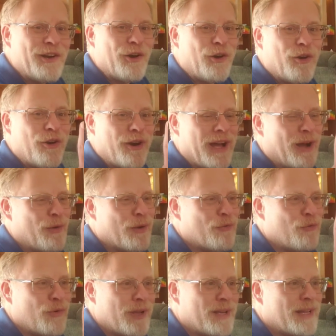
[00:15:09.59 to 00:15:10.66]
or I
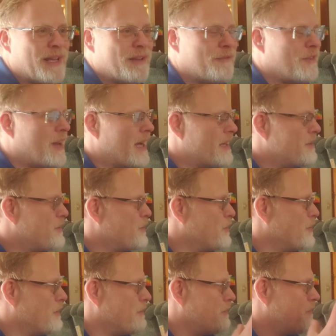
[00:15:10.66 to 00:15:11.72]
would really have liked
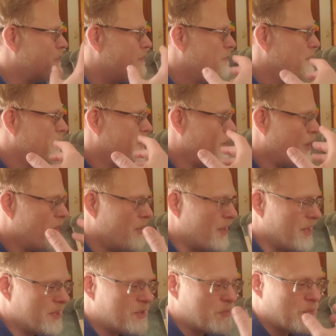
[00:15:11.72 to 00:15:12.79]
to have done
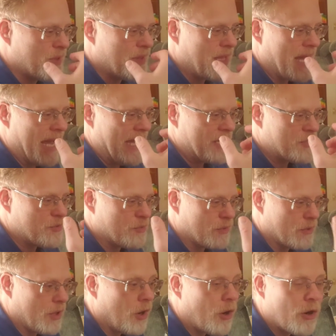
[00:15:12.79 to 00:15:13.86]
this with
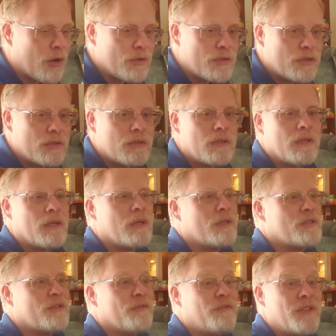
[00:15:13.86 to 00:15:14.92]
actual cards
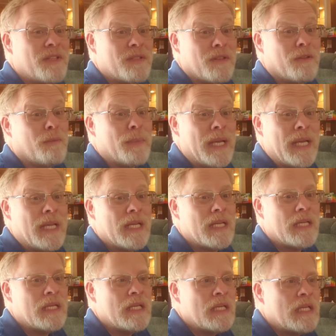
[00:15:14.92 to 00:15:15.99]
or some physical
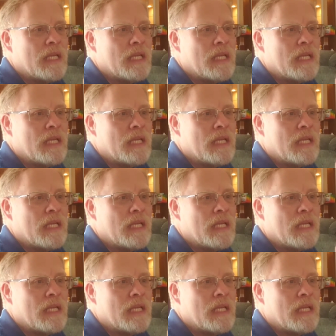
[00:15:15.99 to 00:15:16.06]
media